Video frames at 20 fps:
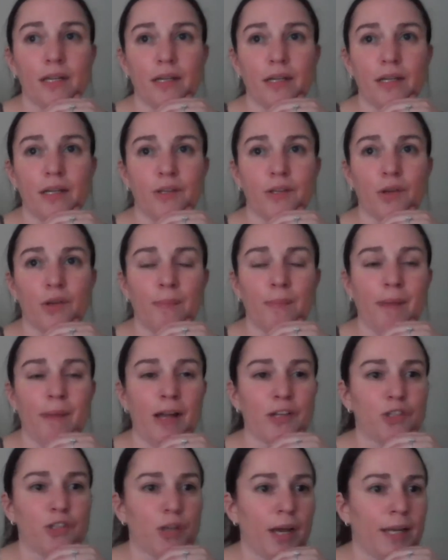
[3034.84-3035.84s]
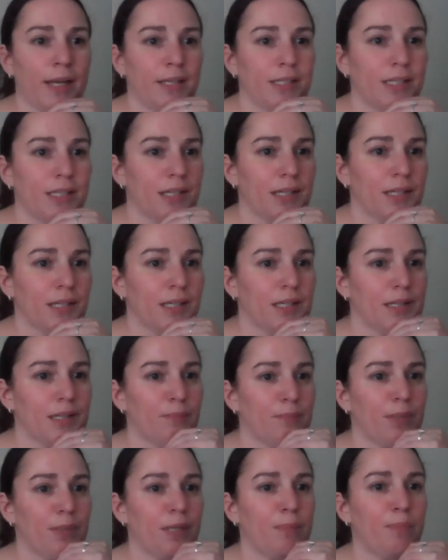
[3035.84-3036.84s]
you know, I'm not trying to
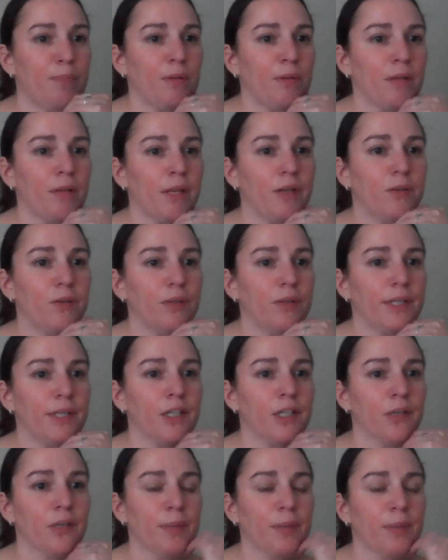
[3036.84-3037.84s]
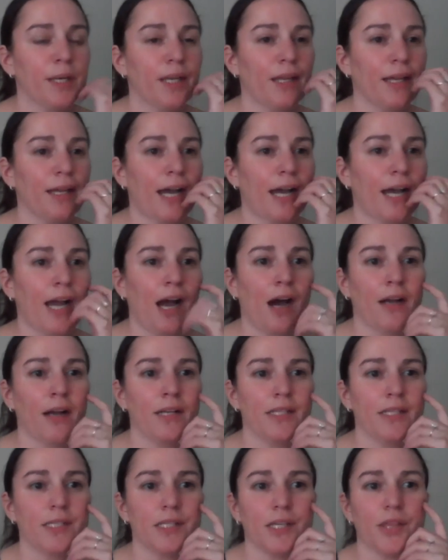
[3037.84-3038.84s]
be political here, but like, I
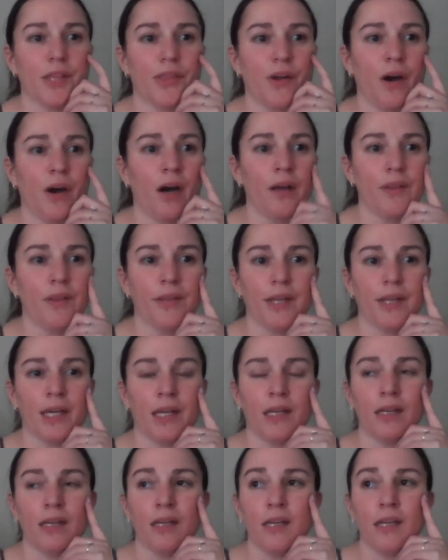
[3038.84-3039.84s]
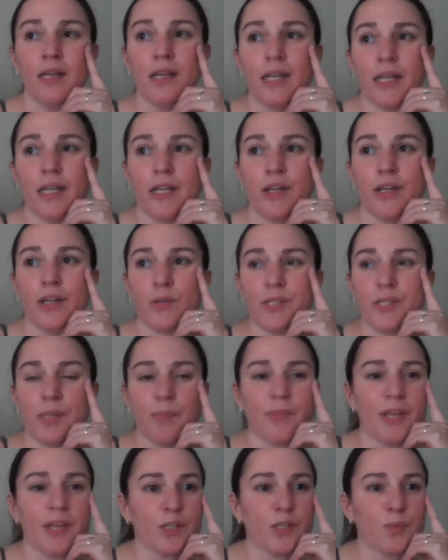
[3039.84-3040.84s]
honestly thought that, you know,
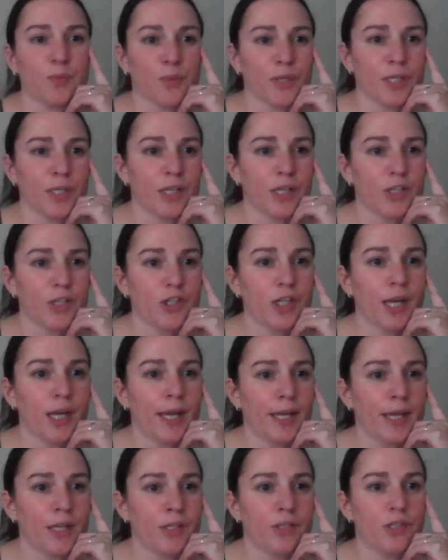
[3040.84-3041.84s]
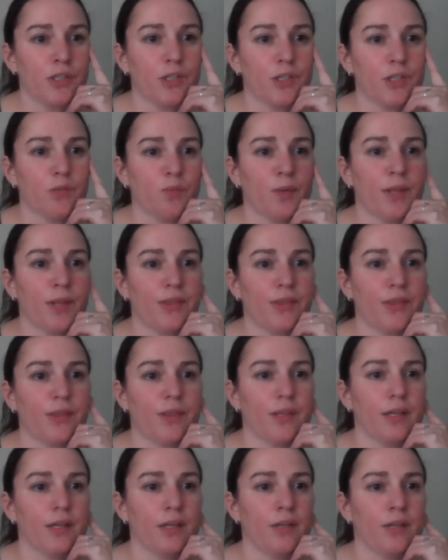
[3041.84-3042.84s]
some things were going to change with,
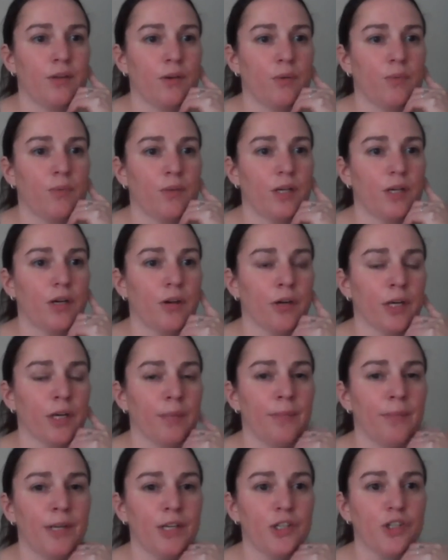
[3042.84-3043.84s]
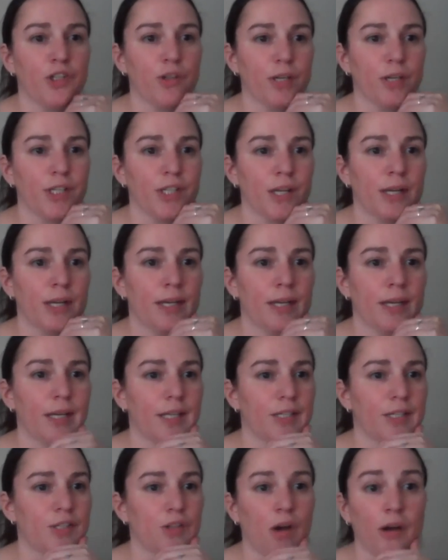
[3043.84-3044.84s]
you know, the current administration.
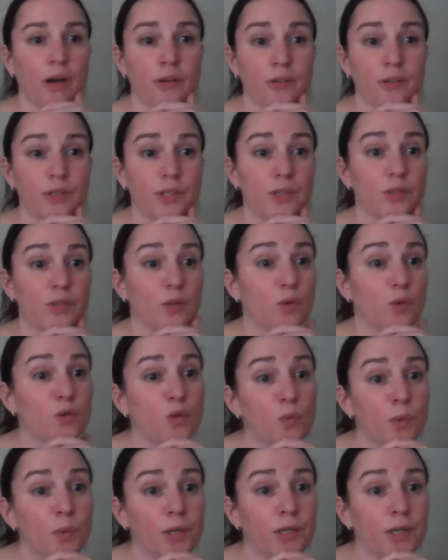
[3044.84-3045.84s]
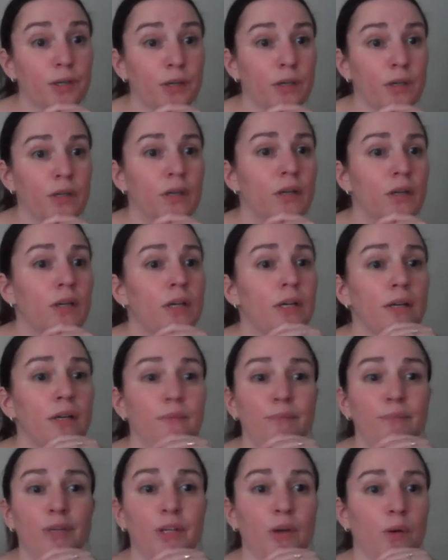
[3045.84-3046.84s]
His daughter's a social worker,
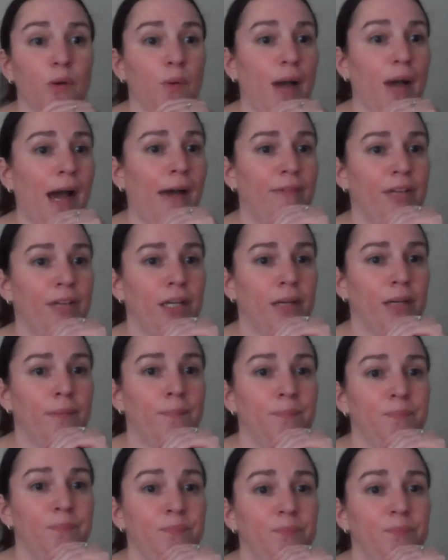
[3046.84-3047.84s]
you know, having,